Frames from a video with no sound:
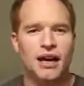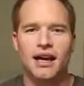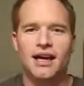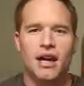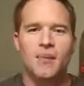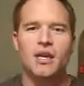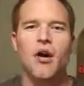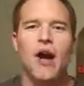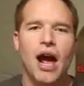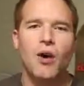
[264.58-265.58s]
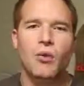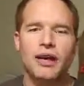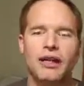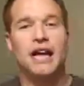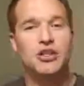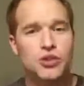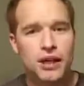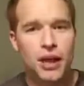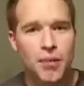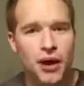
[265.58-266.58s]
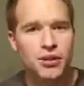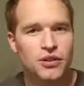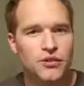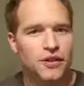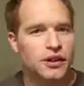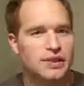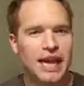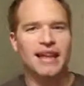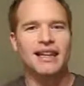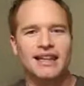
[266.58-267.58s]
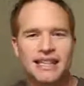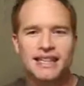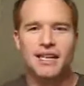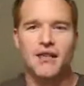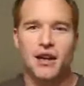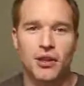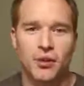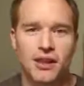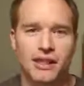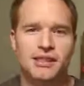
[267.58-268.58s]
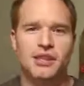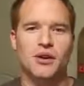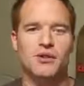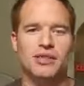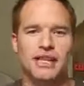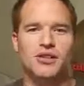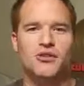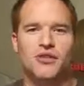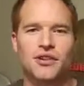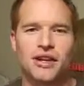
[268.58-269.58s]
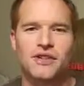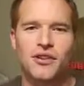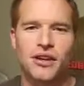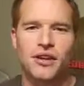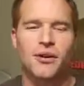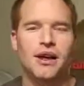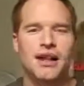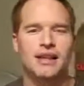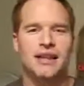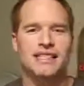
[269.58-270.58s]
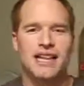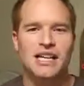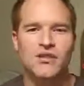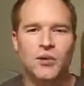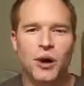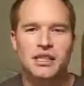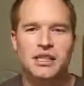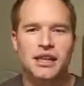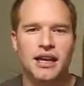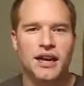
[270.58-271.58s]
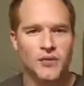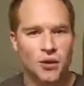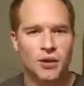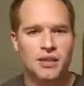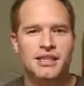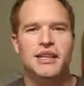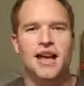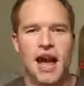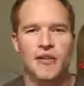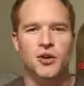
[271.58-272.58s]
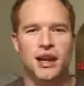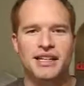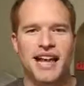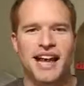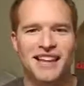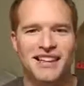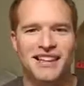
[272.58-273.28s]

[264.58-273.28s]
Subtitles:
Let me know how it went. I do come out with new videos at least every other weekend, so stay tuned for the next video. Thanks guys for watching, and of course, have a great day.